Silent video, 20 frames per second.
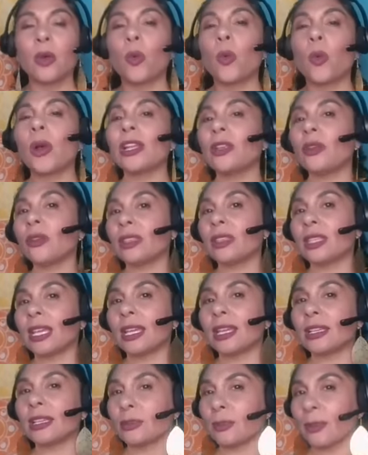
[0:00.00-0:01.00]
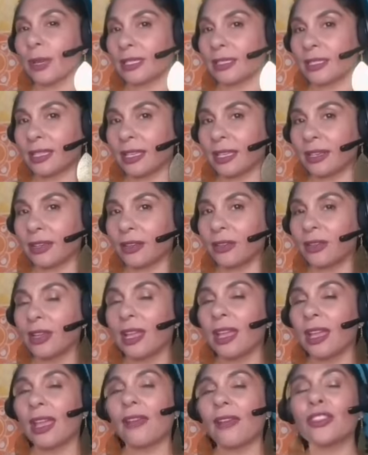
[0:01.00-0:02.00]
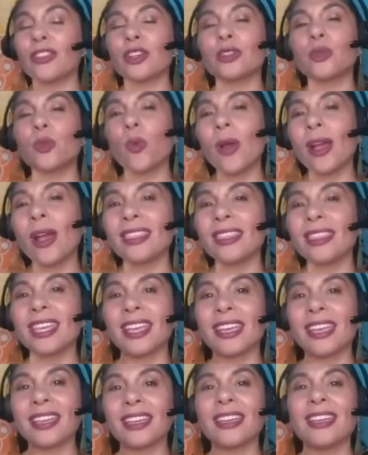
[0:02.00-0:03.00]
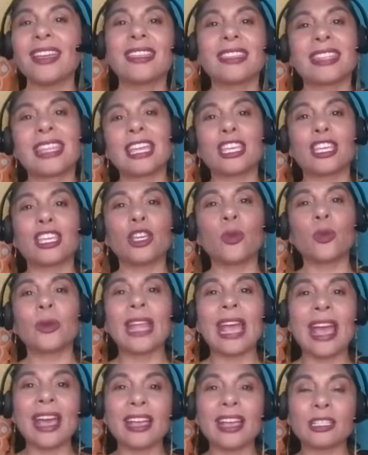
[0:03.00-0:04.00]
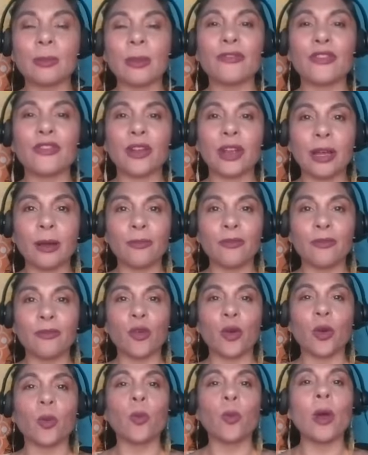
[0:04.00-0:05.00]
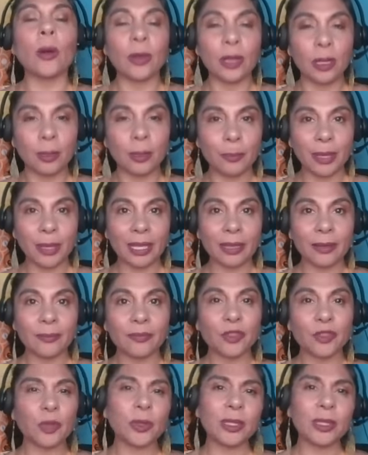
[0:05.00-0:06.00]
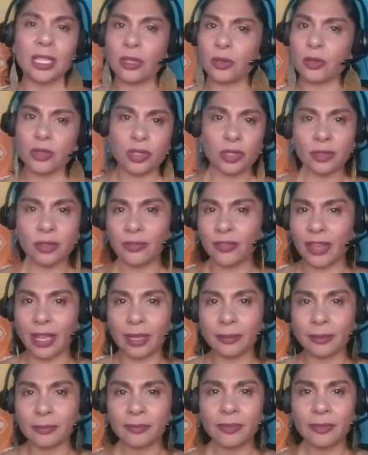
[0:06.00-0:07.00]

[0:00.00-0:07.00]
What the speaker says: What do you think is my skill? If there's one thing that you would ask me for help for, what would it be? Do a little survey.